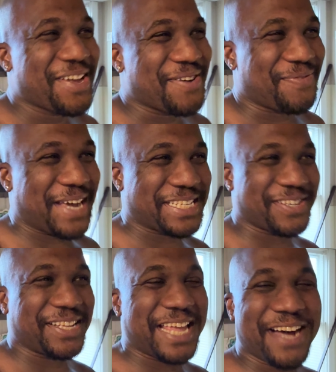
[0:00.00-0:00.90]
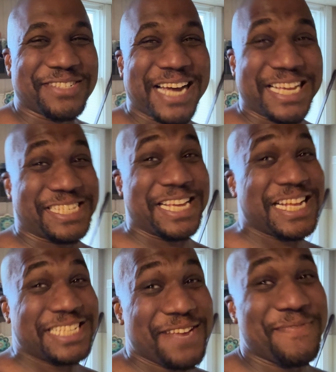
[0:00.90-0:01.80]
Passed out on the couch. I
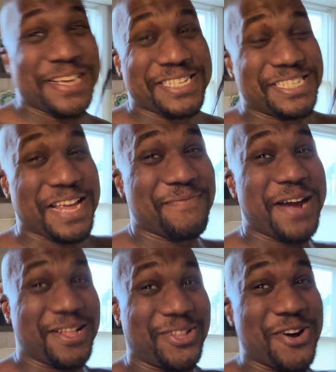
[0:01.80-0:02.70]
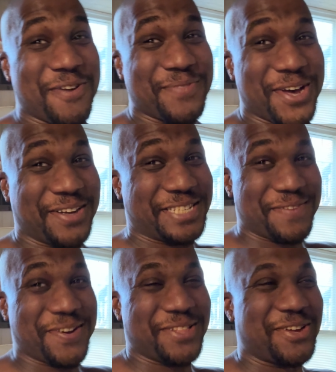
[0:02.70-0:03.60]
said I did miss to set my alarm though. I
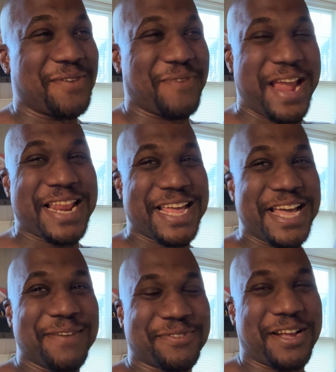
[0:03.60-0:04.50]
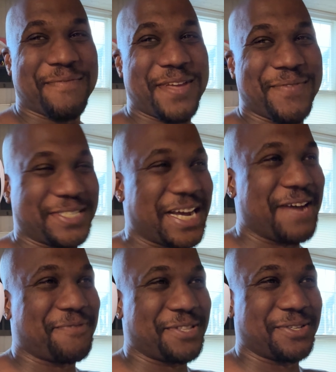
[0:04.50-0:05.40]
set my alarm for eight A M so I could be up in
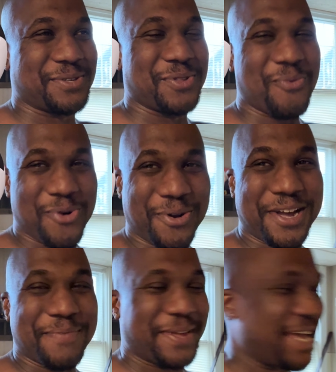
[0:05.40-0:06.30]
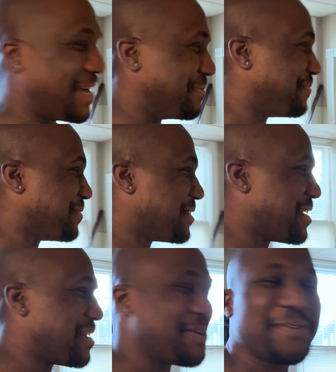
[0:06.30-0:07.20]
time for the the World Cup game.
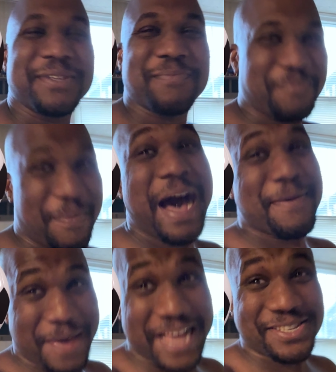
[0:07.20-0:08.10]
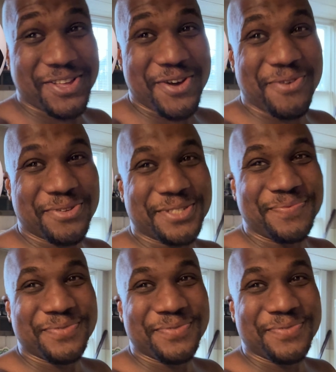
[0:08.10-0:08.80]
Bypassed those.